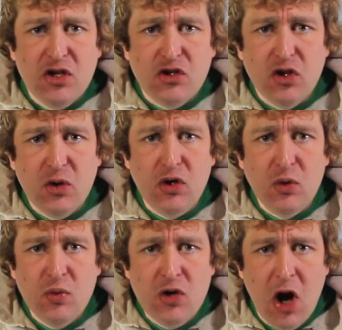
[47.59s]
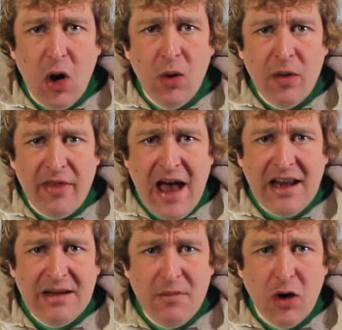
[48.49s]
do you know
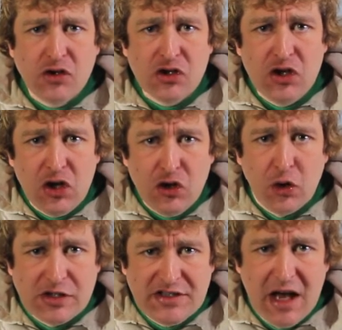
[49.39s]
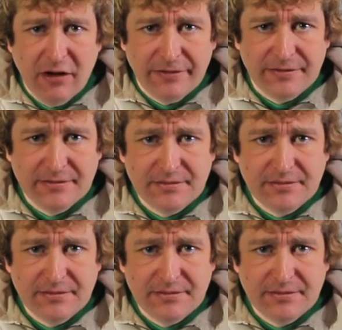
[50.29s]
that emotion yourself?